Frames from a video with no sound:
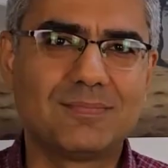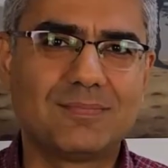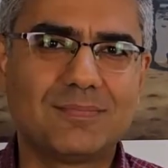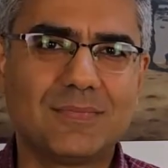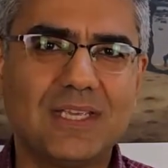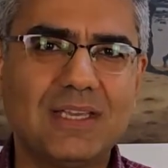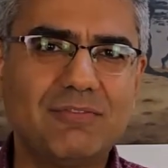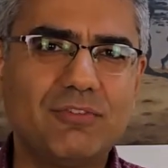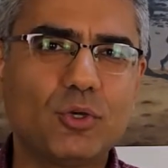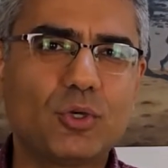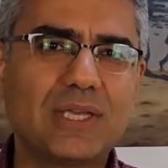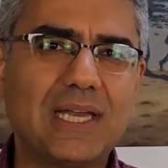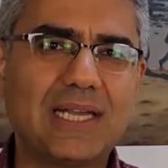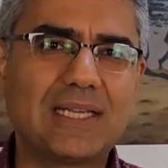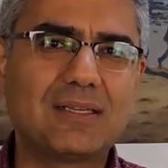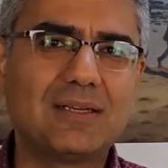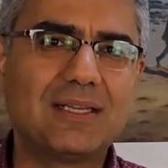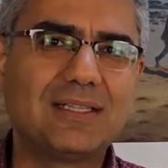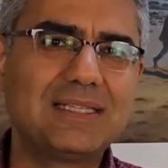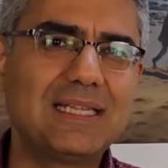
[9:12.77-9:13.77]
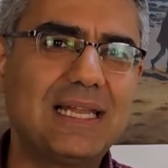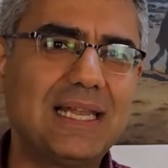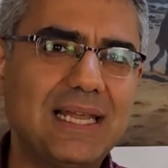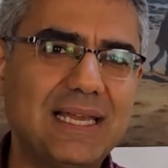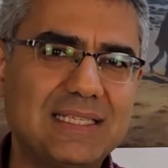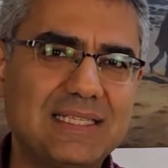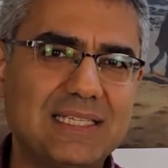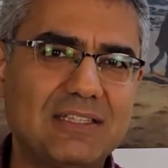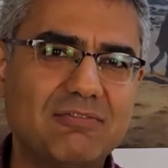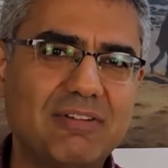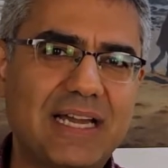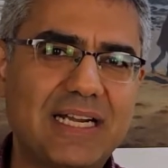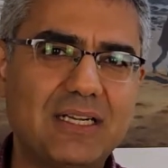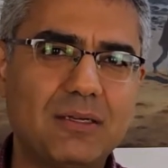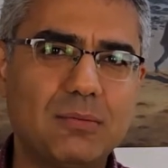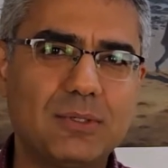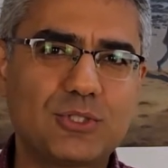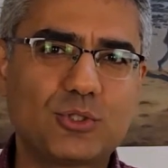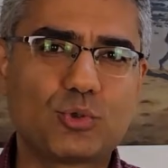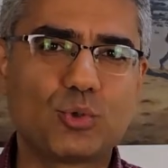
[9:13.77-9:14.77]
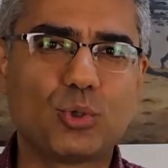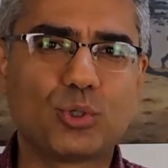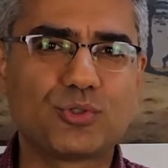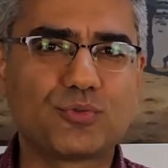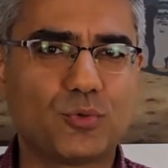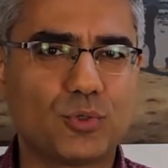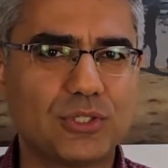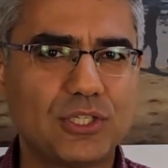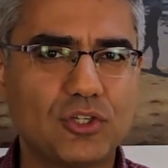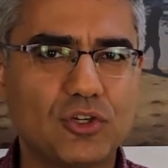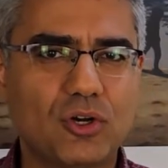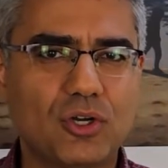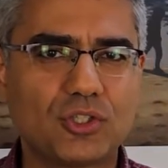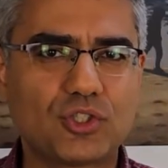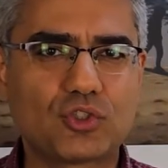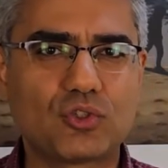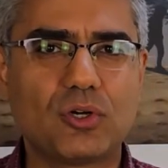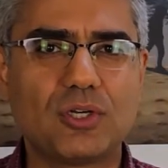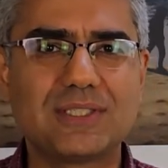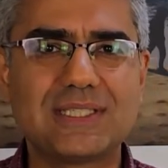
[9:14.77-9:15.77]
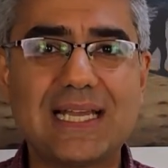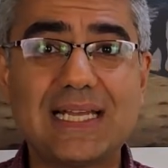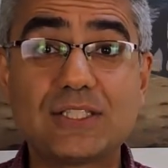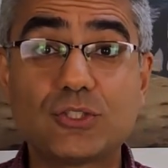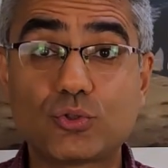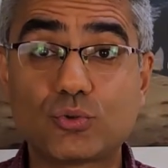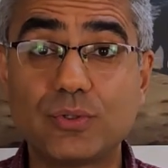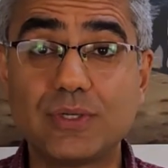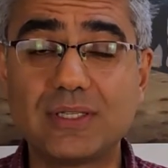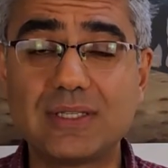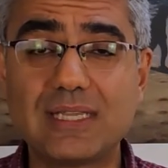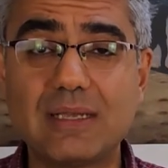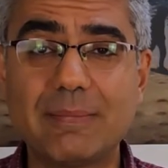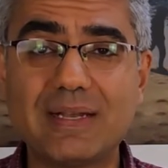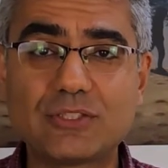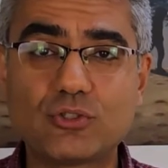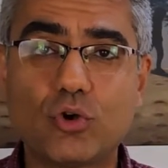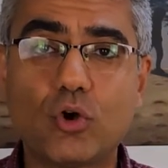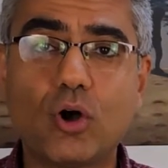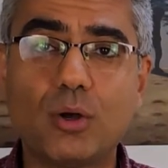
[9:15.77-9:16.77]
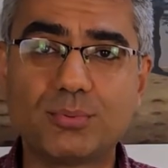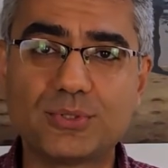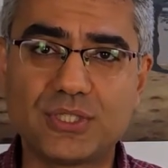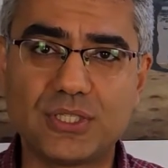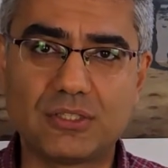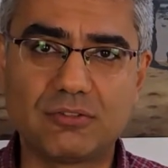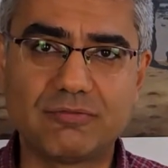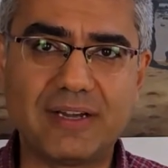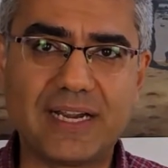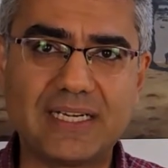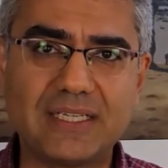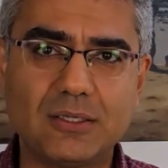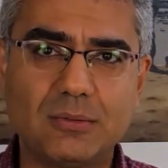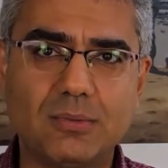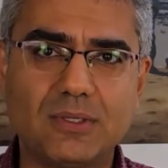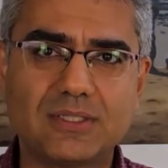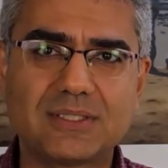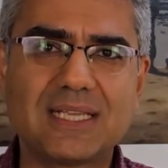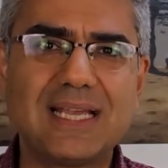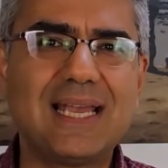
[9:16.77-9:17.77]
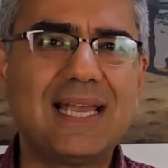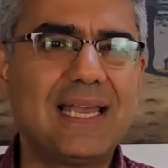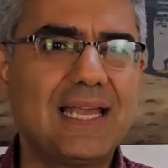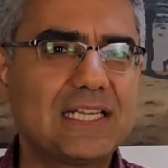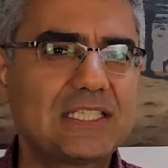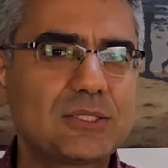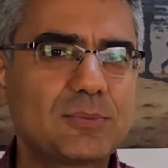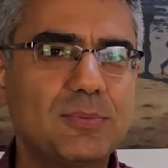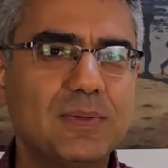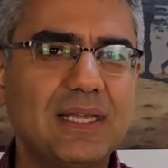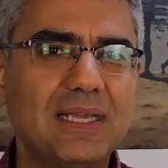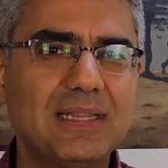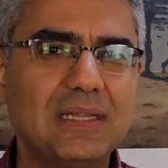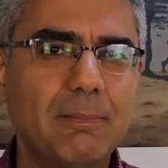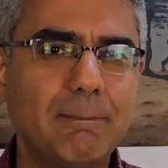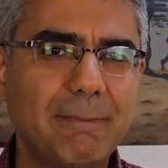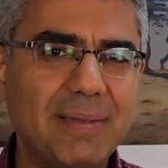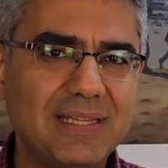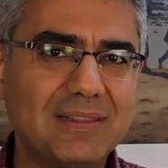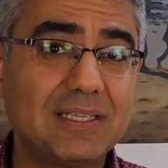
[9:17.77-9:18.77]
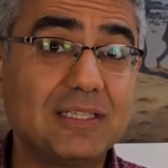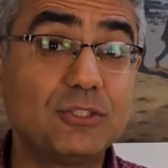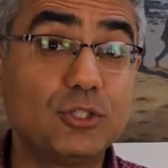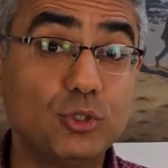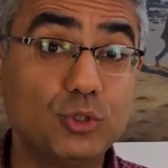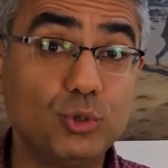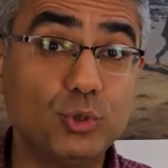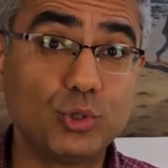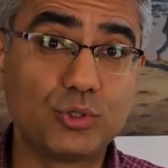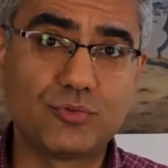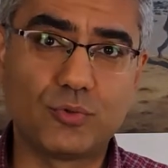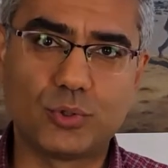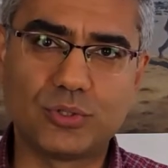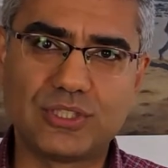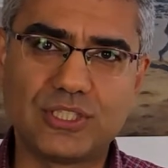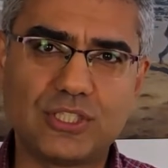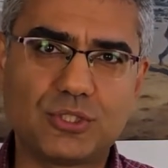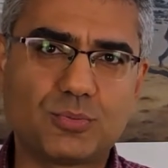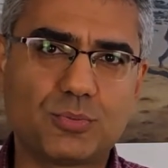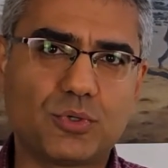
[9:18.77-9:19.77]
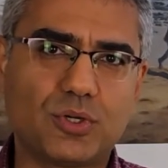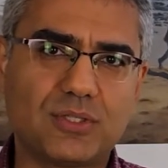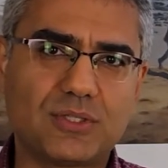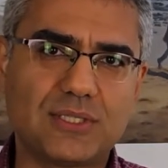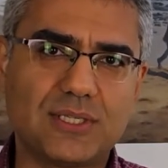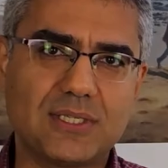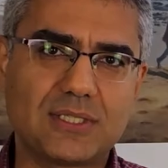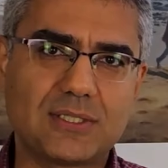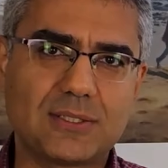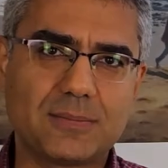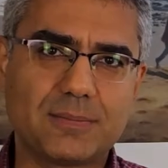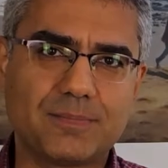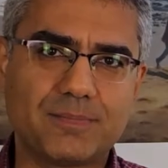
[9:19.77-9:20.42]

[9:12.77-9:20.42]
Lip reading: If you calculate the latent variable scores for the constructs and treat them as observed variables, explain the method you use for this process.